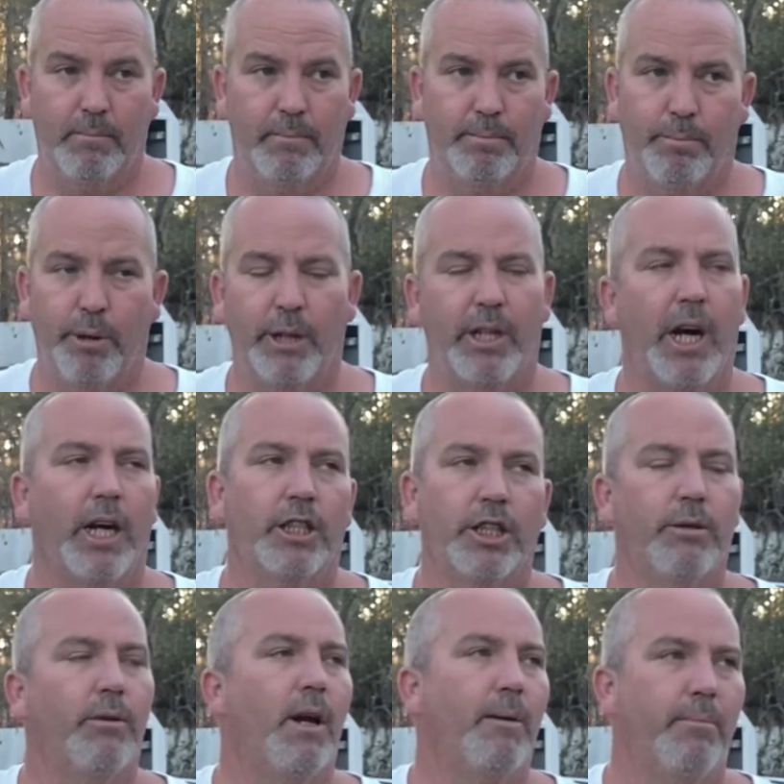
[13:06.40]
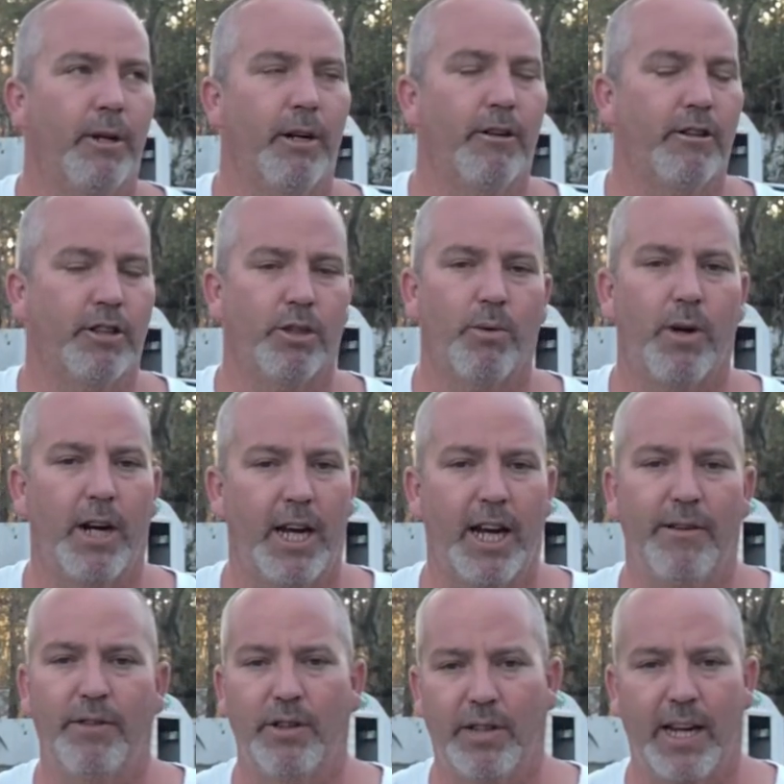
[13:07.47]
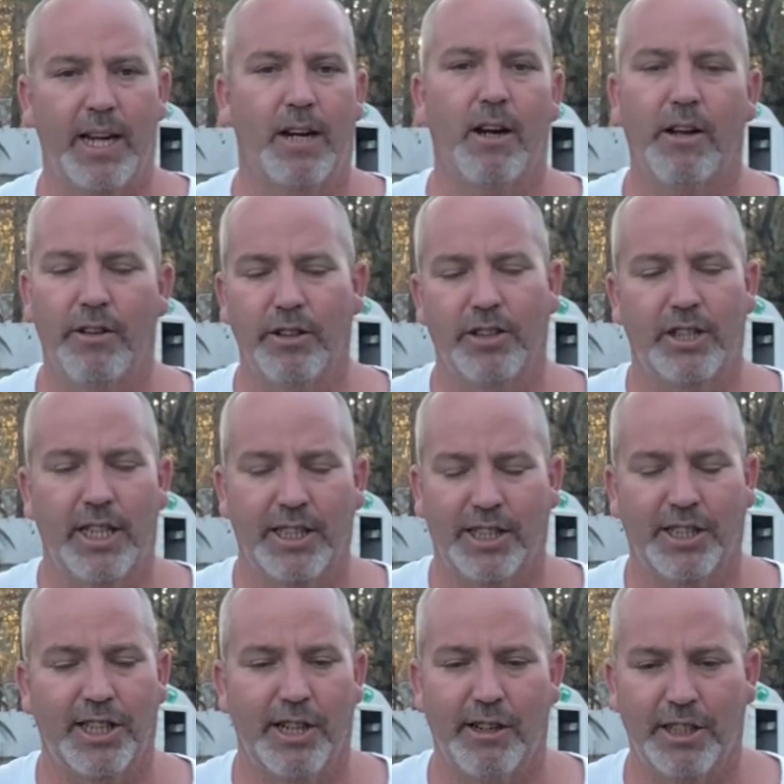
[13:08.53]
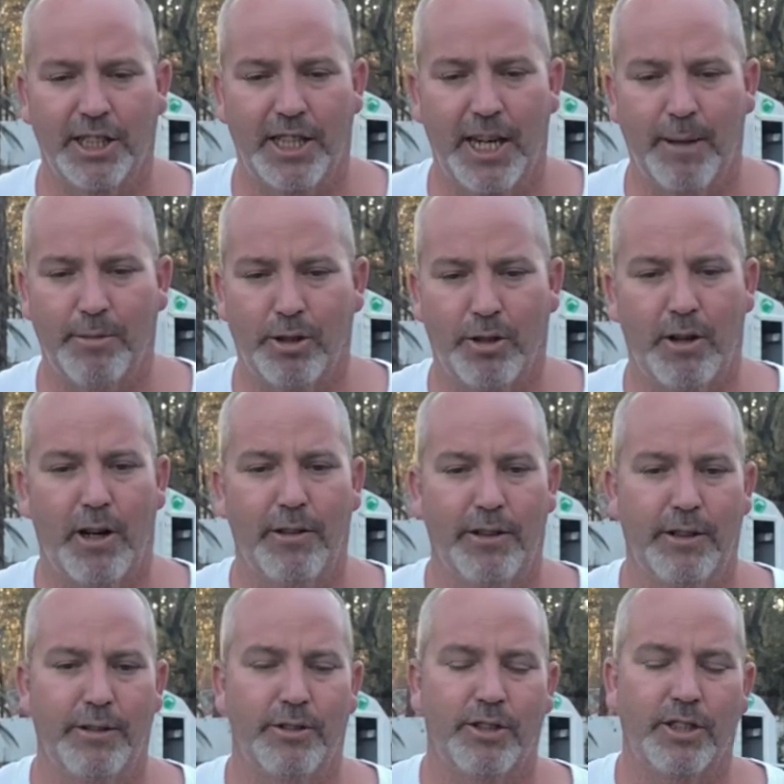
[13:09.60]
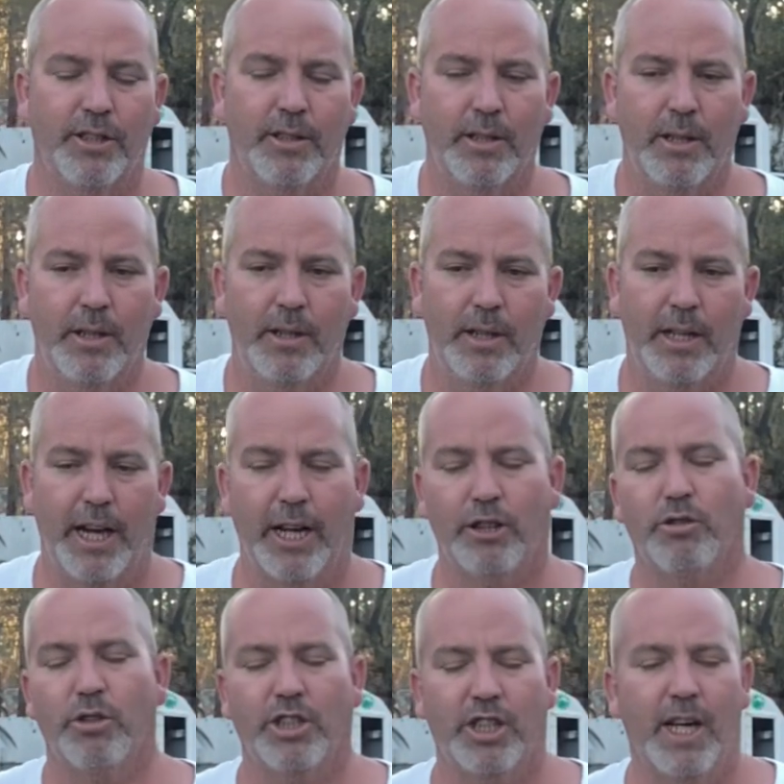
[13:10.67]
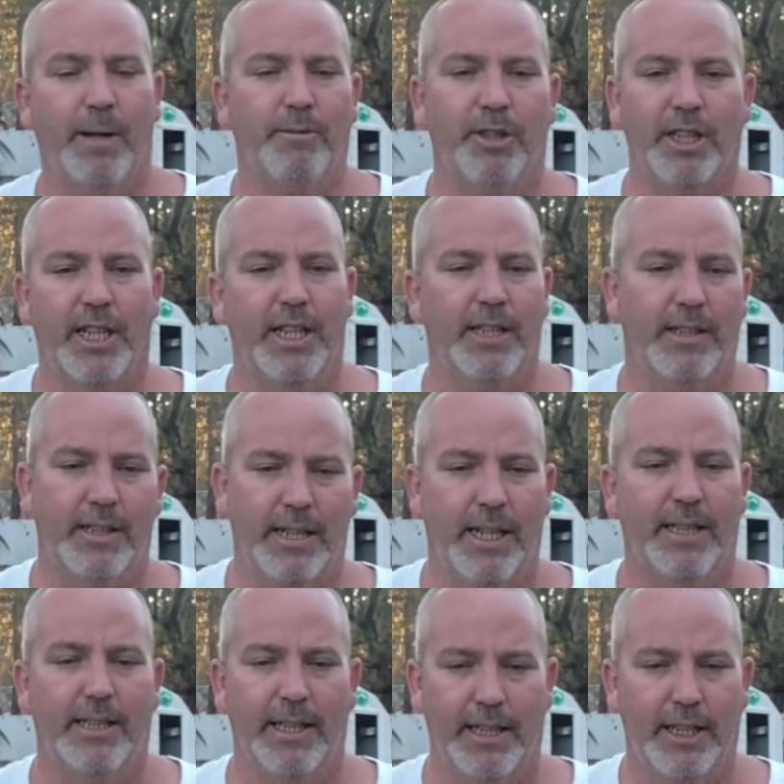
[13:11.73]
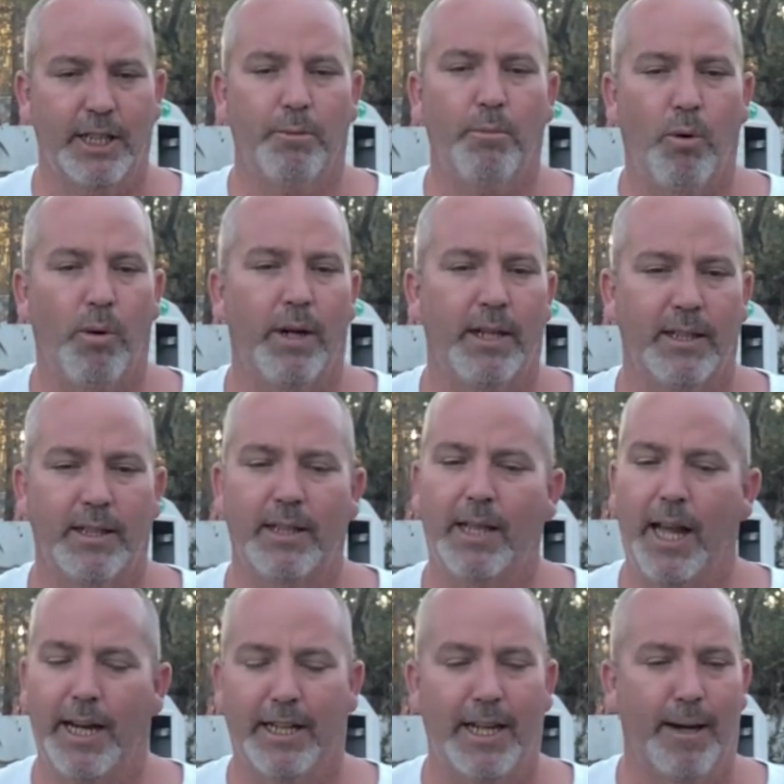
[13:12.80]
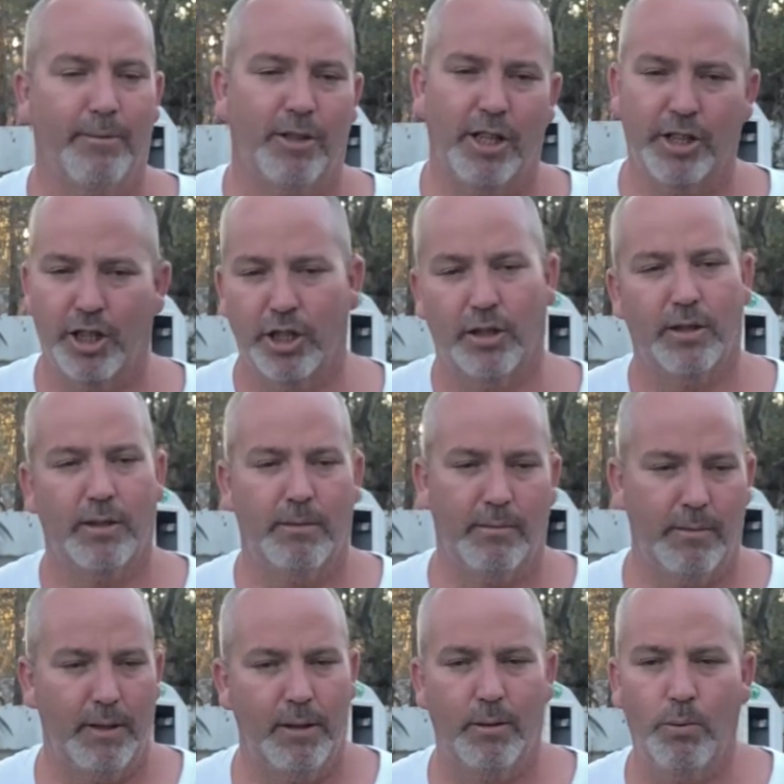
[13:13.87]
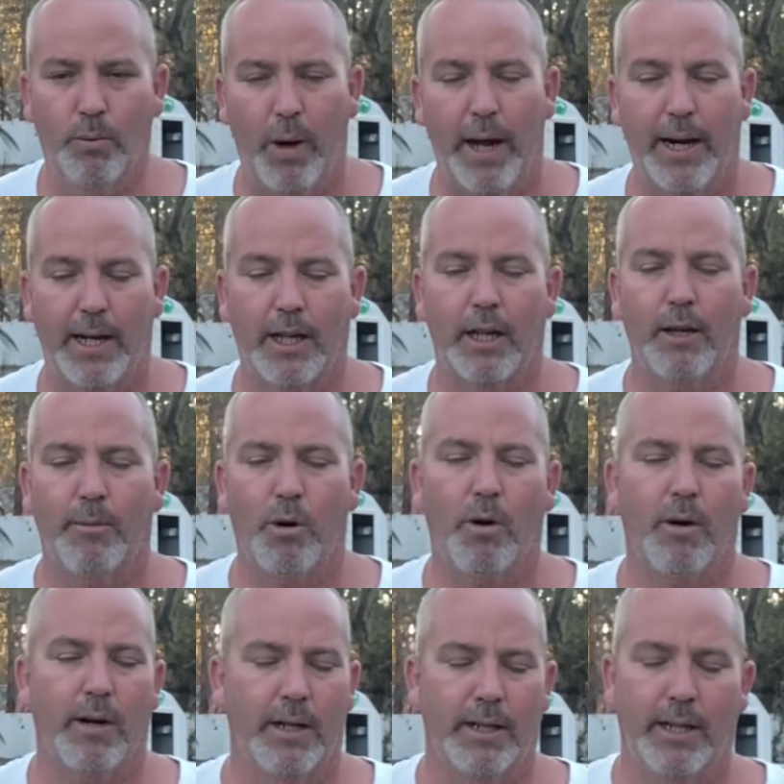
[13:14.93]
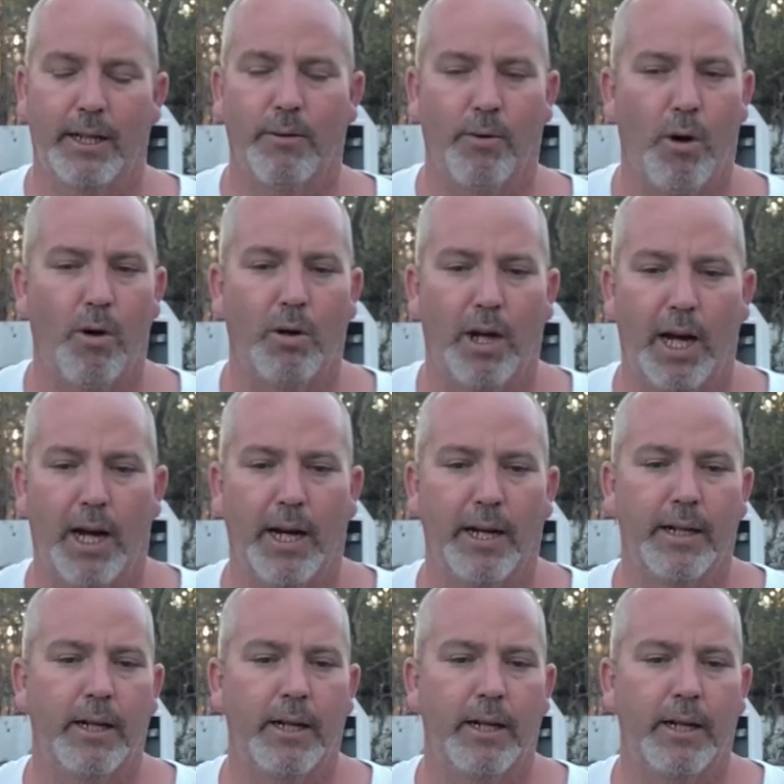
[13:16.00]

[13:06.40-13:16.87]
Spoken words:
production run builders or what have you take all those necessary steps or all those extra steps to get to this point. A lot of times they'll just wet it a little more and roll on.